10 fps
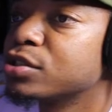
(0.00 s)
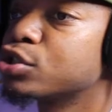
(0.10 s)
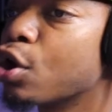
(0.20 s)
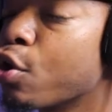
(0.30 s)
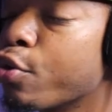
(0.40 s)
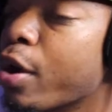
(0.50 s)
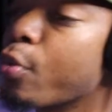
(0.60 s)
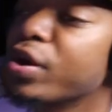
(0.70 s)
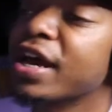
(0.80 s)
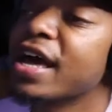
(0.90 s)
So I
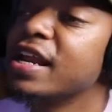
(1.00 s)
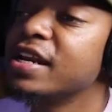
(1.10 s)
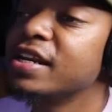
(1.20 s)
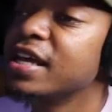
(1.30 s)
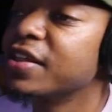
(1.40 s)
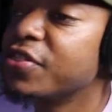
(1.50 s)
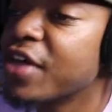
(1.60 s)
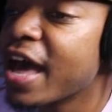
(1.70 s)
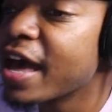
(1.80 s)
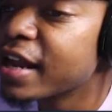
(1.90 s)
went ahead and did
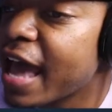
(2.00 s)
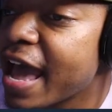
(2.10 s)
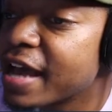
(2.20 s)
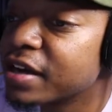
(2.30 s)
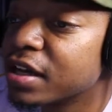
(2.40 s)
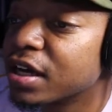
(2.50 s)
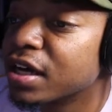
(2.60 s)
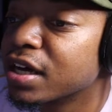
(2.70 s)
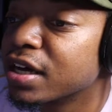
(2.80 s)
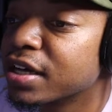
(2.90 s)
that, and
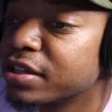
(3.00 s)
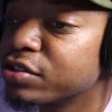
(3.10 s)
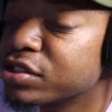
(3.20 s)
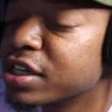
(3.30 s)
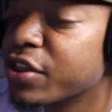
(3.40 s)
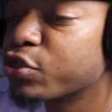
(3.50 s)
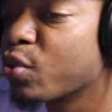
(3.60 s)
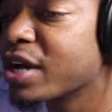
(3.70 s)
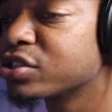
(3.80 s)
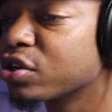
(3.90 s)
you see the
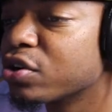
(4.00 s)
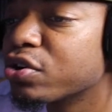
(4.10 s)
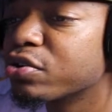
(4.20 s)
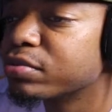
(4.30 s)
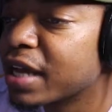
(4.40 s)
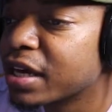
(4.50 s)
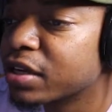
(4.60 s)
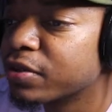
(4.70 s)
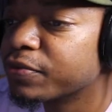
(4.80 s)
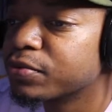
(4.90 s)
threshold,
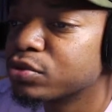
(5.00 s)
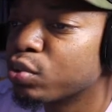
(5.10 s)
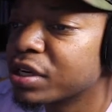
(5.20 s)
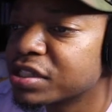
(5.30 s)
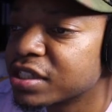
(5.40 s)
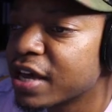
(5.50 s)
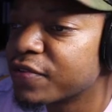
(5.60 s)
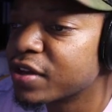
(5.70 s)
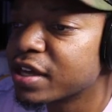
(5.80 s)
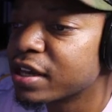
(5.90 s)

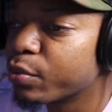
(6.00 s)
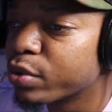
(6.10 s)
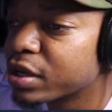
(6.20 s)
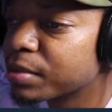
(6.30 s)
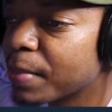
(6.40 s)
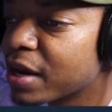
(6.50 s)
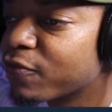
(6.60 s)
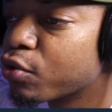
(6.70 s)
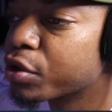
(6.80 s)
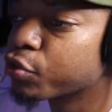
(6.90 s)
-27, went at about a
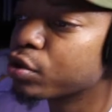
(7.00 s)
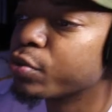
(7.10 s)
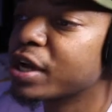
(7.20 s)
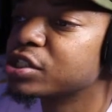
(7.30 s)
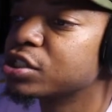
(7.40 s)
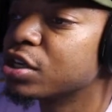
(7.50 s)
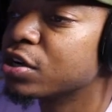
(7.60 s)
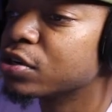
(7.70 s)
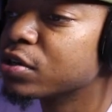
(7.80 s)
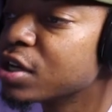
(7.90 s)
4-to-3
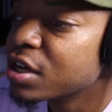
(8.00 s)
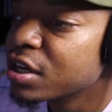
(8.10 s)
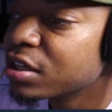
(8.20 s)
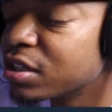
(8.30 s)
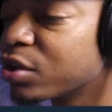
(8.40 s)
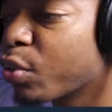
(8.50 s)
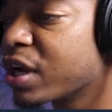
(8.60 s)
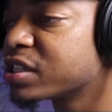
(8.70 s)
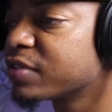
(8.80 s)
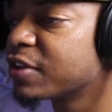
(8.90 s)
ratio,
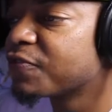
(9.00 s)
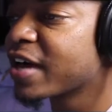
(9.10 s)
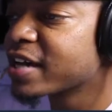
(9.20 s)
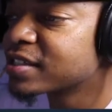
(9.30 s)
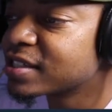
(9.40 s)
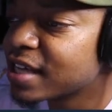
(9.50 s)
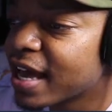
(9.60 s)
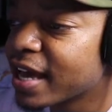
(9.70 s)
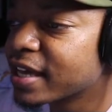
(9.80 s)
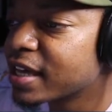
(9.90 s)
relatively fast
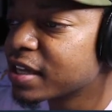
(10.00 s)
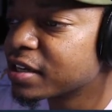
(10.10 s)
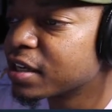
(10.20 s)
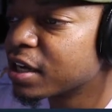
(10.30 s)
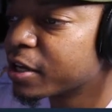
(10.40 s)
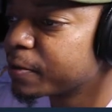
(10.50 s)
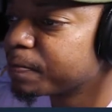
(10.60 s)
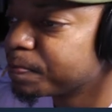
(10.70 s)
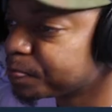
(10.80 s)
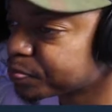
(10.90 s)
attack,
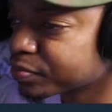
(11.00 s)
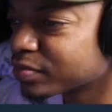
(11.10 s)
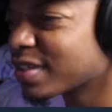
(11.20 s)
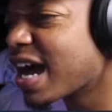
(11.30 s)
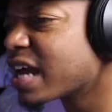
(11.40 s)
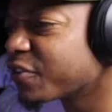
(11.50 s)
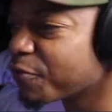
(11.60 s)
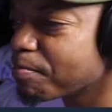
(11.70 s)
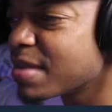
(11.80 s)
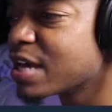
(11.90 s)
and kind of
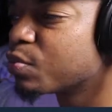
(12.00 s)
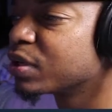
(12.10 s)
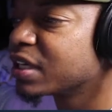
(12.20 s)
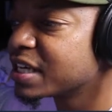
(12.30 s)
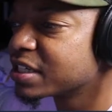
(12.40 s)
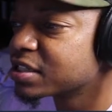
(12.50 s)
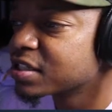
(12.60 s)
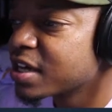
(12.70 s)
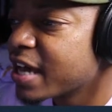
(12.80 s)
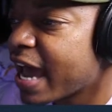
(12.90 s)
mid-release,
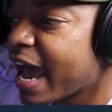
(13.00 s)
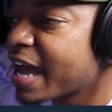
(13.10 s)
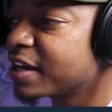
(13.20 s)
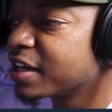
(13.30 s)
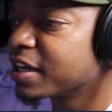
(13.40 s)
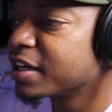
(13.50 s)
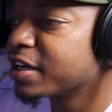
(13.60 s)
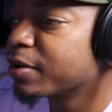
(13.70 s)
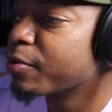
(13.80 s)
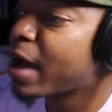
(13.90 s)
and
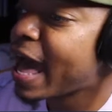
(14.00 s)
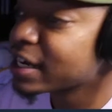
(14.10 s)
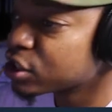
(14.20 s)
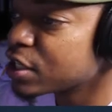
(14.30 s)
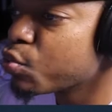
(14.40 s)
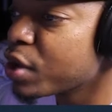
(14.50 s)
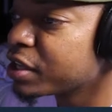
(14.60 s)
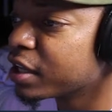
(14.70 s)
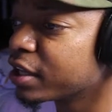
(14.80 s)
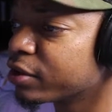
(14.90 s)
actually
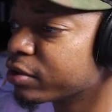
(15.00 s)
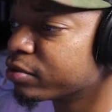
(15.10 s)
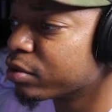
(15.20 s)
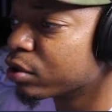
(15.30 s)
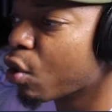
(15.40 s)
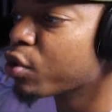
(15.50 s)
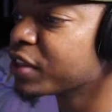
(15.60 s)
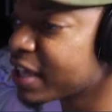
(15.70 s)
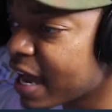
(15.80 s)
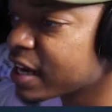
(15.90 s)
lowered
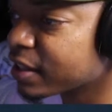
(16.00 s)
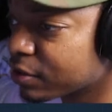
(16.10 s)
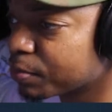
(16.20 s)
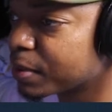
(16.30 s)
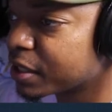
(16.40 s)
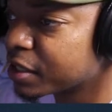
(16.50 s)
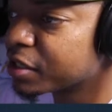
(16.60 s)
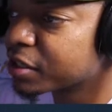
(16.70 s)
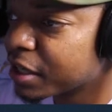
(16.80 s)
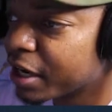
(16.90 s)
the gain a little bit
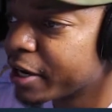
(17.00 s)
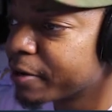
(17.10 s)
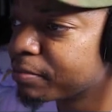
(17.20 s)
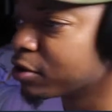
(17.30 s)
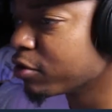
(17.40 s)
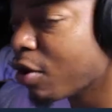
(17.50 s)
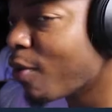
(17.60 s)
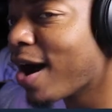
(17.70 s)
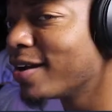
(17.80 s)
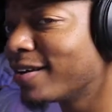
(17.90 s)
here. Don't know
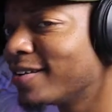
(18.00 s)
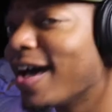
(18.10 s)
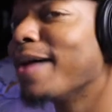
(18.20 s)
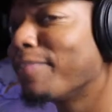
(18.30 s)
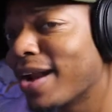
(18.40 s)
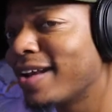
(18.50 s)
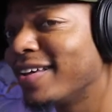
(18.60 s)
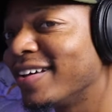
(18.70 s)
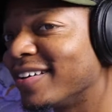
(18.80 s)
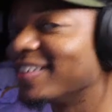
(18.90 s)
why I did that, but I
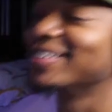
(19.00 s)
did.